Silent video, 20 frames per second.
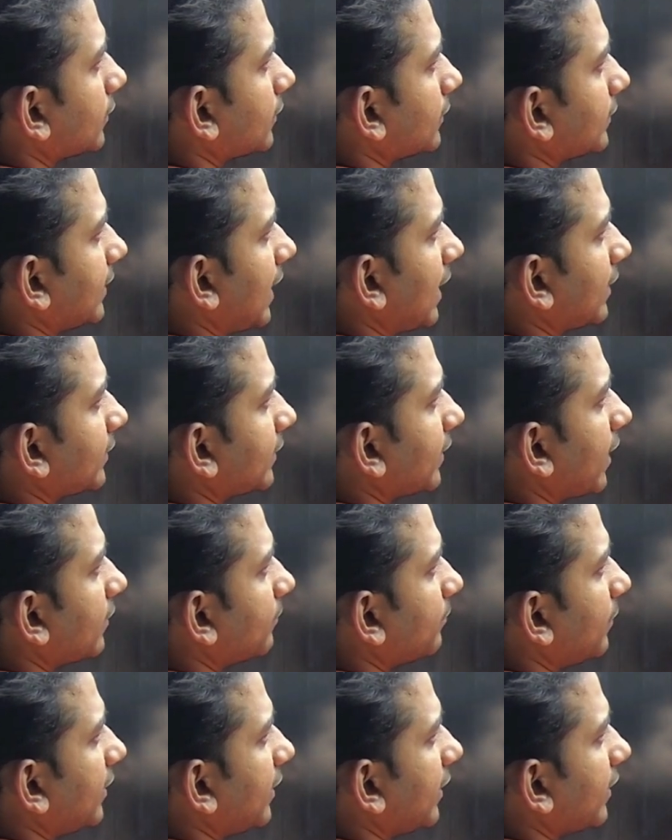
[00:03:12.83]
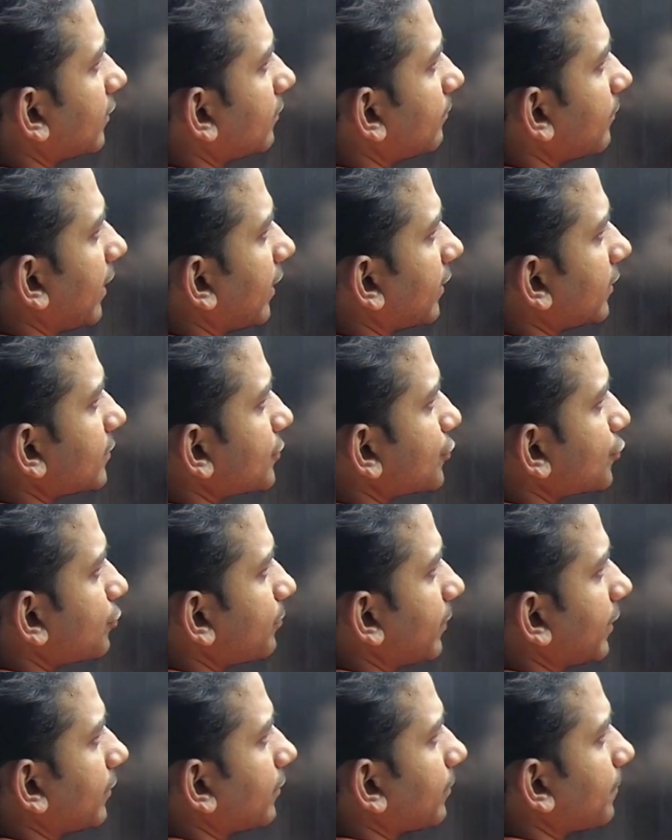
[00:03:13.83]
that can be taken by an
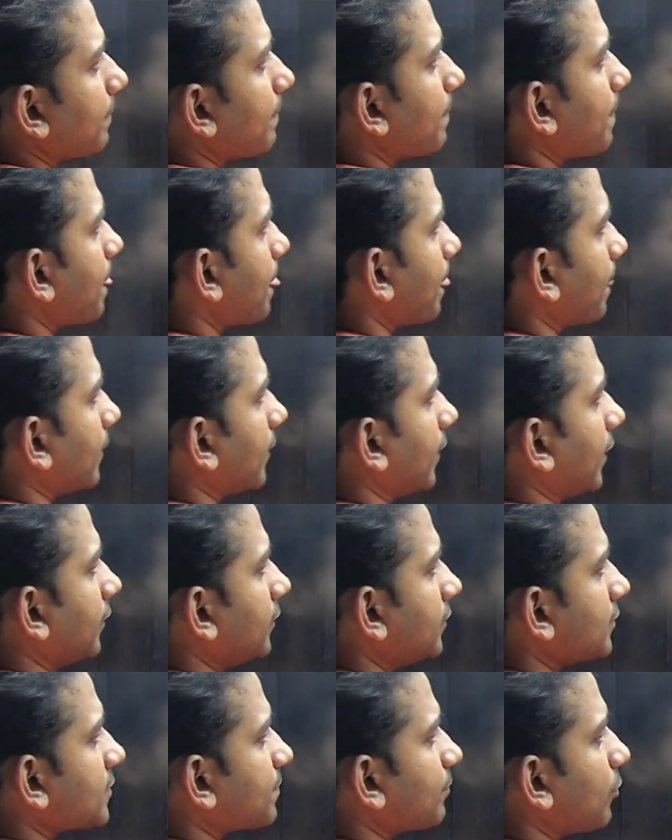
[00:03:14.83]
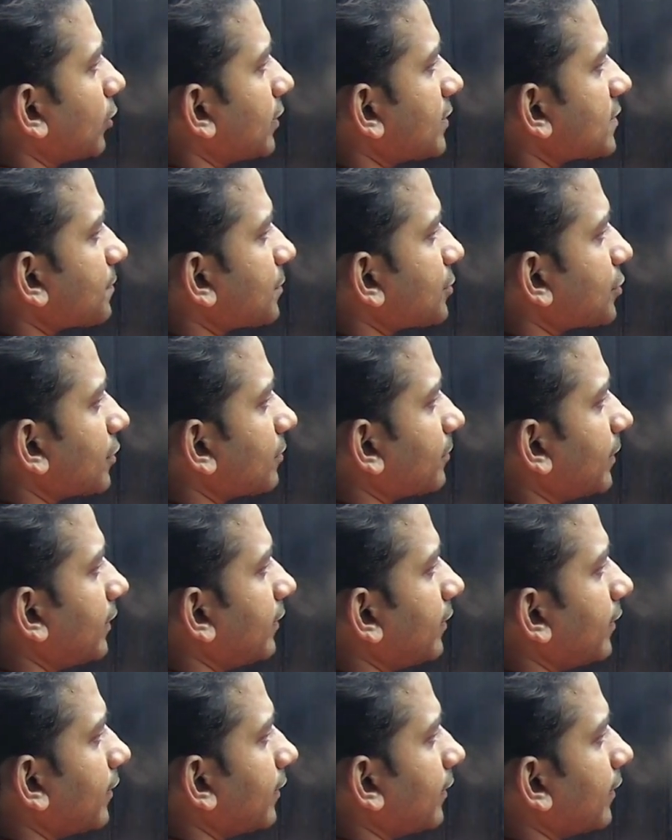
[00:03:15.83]
instrument. Smallest
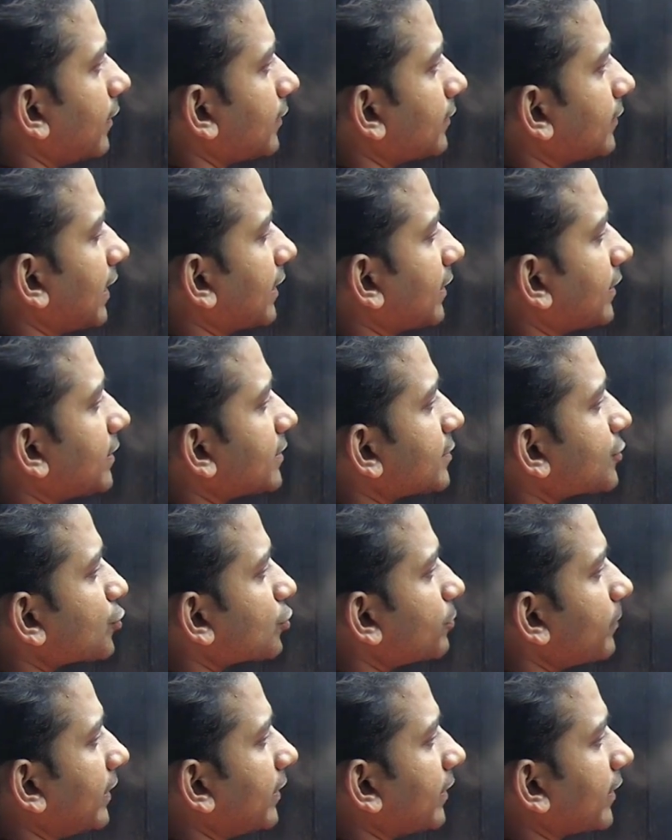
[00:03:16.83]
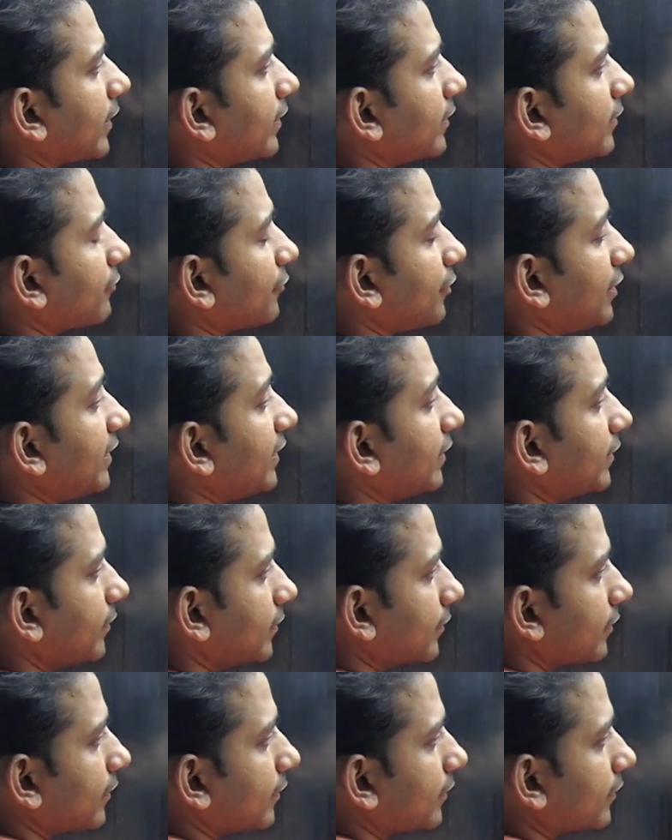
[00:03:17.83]
measurement that an instrument can read.
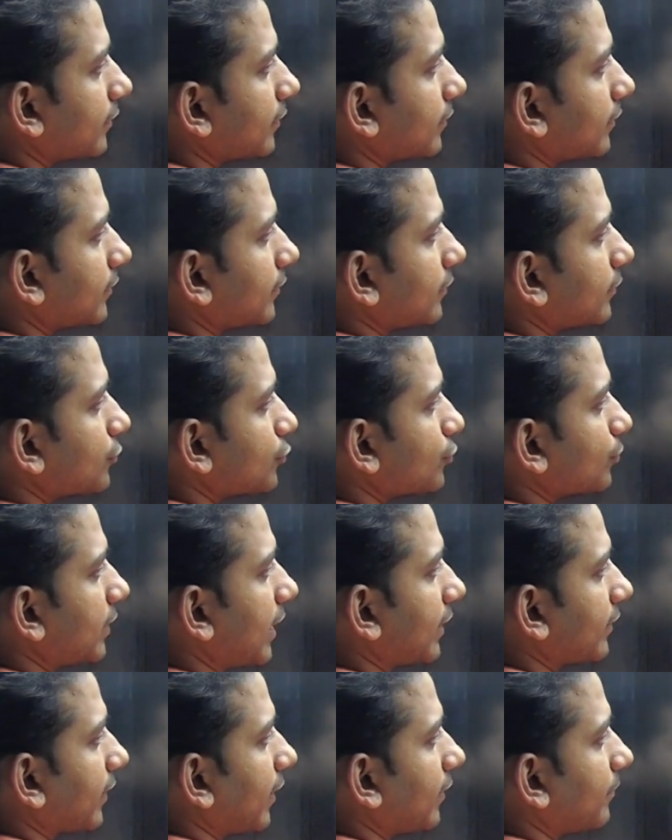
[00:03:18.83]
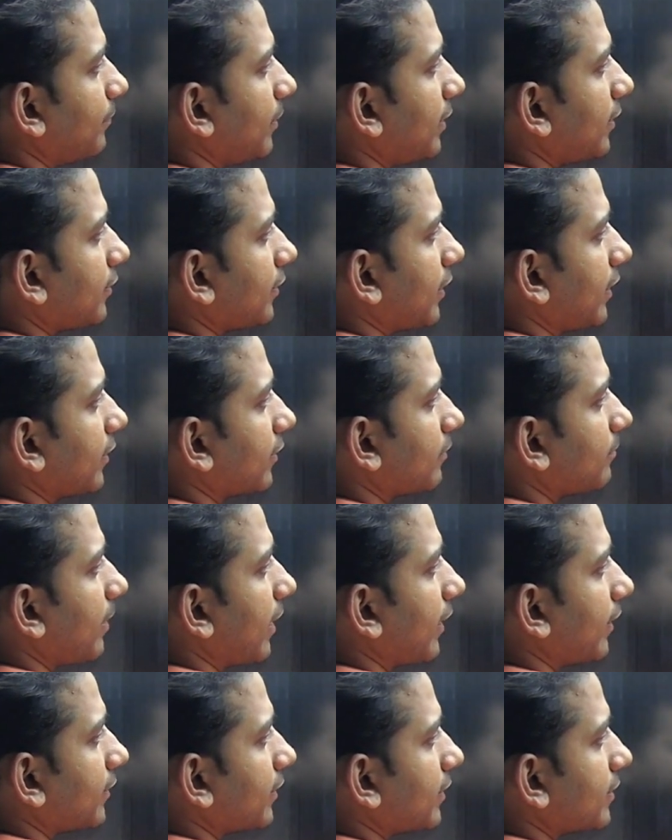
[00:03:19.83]
So that can be taken
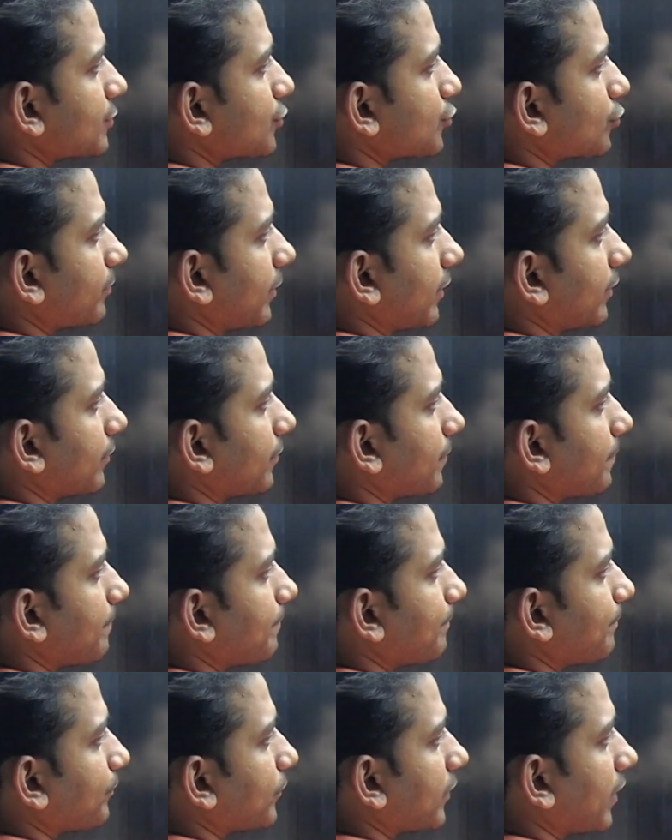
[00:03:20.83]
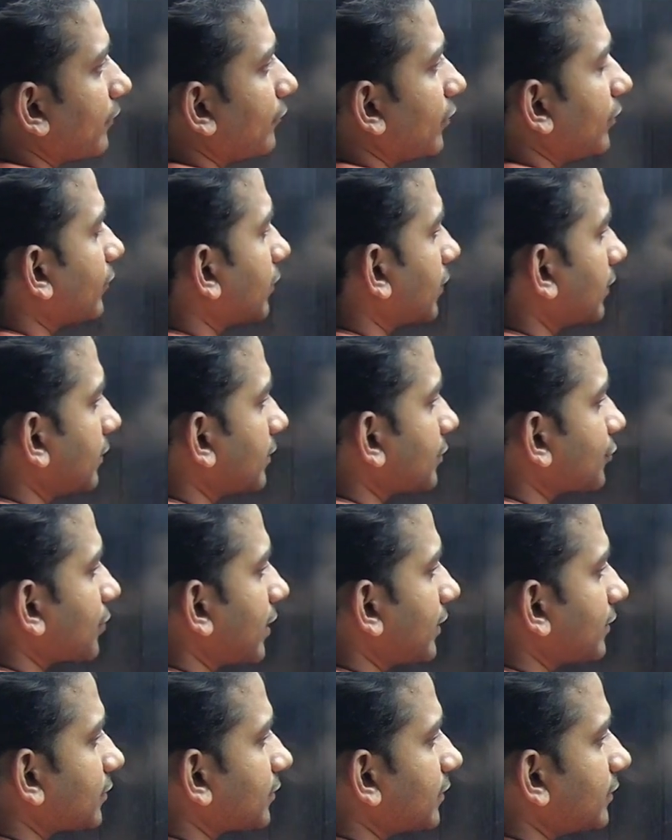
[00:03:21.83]
by an instrument. Everyone
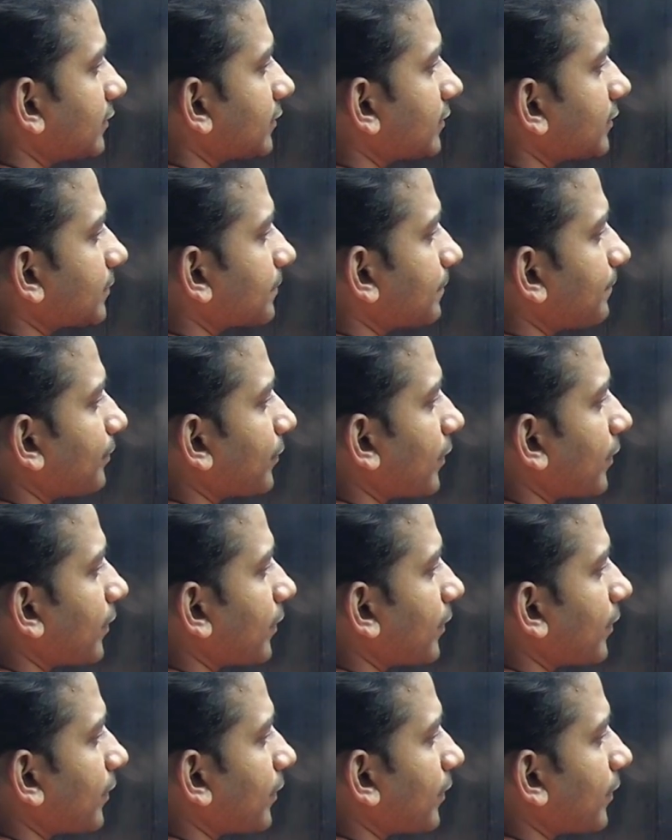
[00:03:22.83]
understands this?